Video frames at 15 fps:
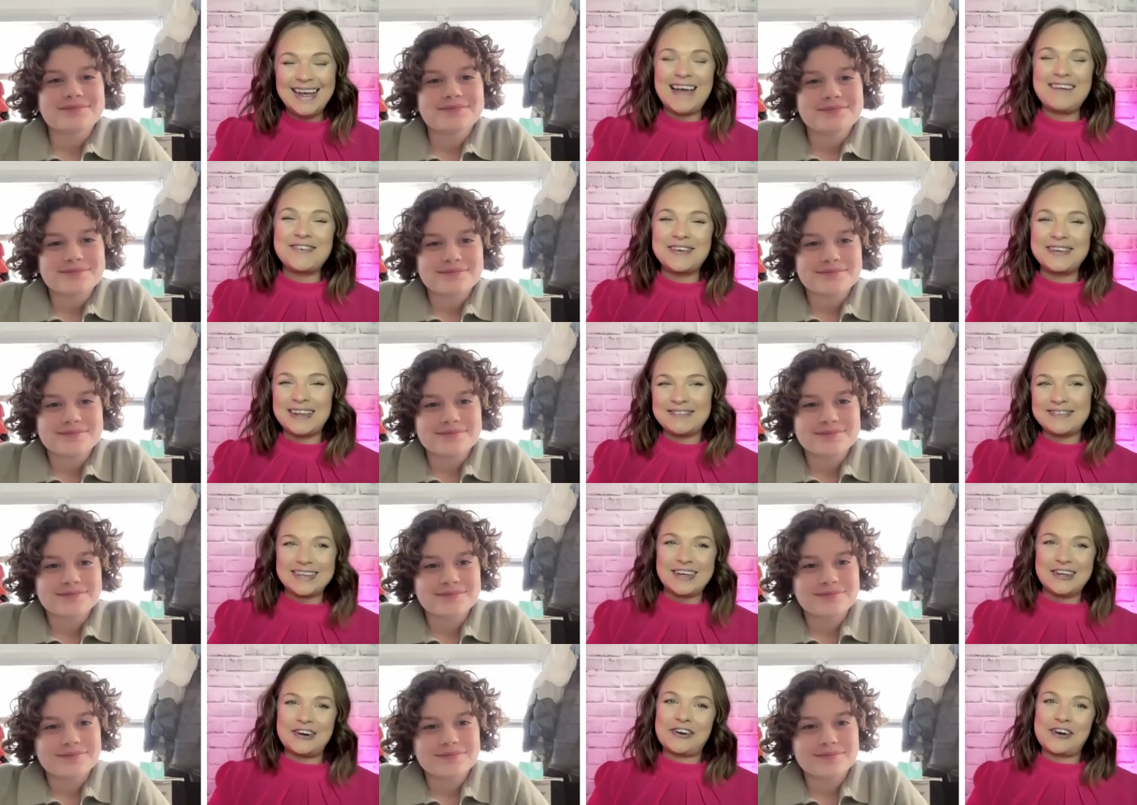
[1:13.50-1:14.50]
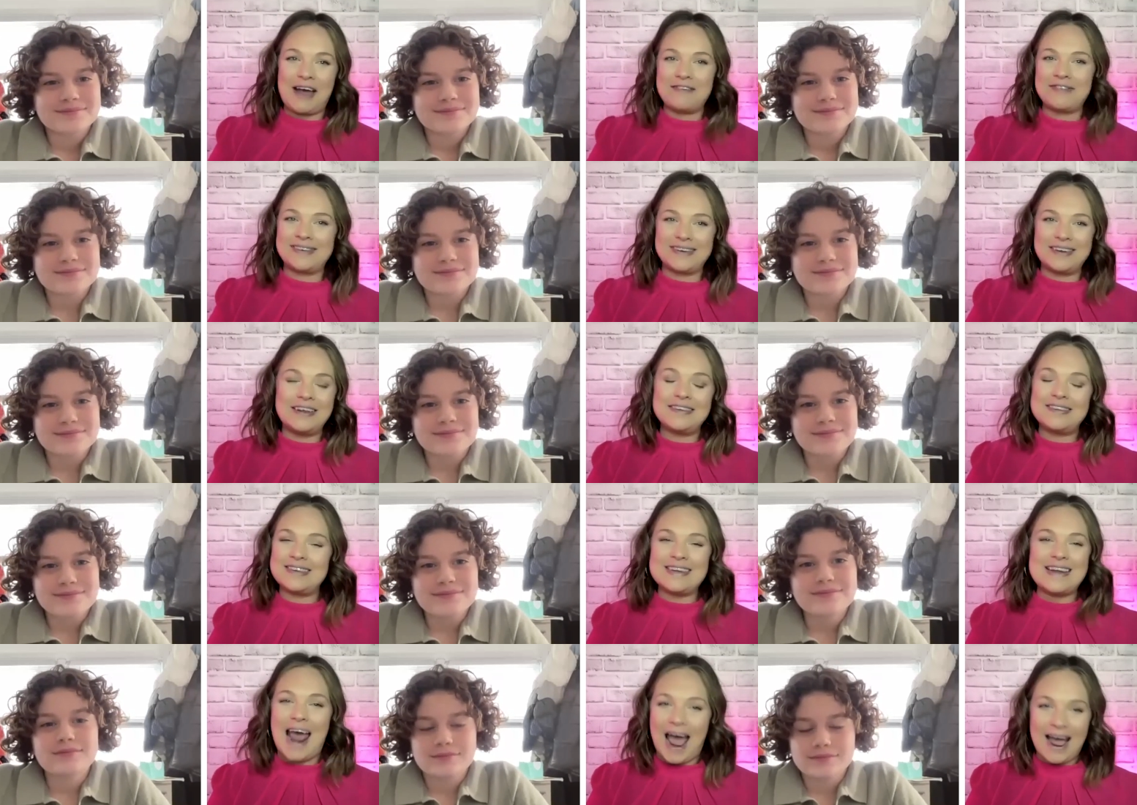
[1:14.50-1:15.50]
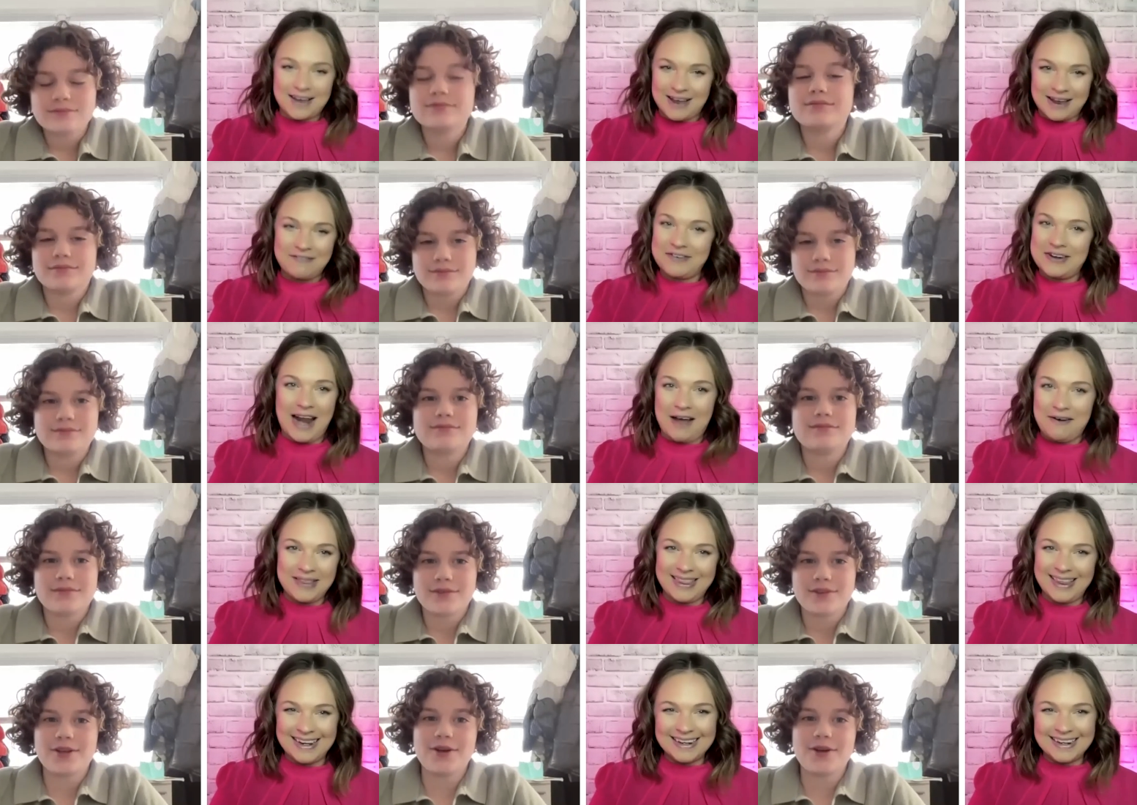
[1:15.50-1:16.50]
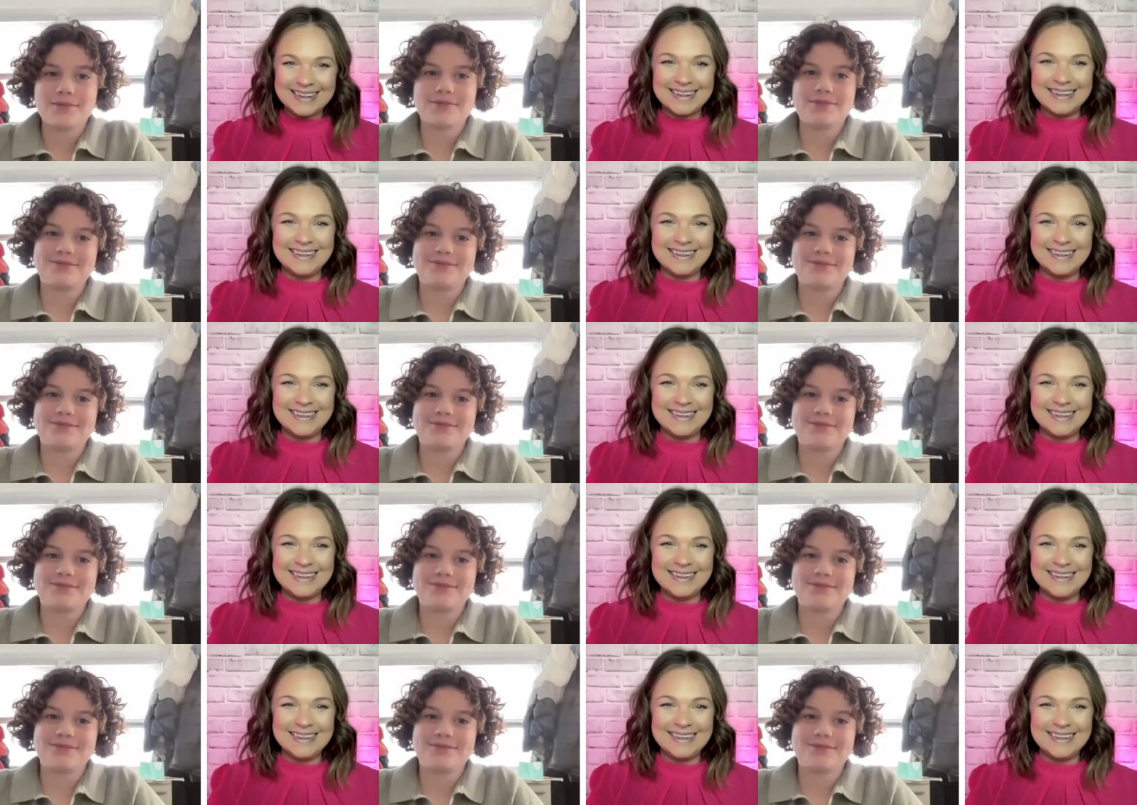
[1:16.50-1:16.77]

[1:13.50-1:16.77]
Speaker 1: Everyone loves a good craft snack every now and then.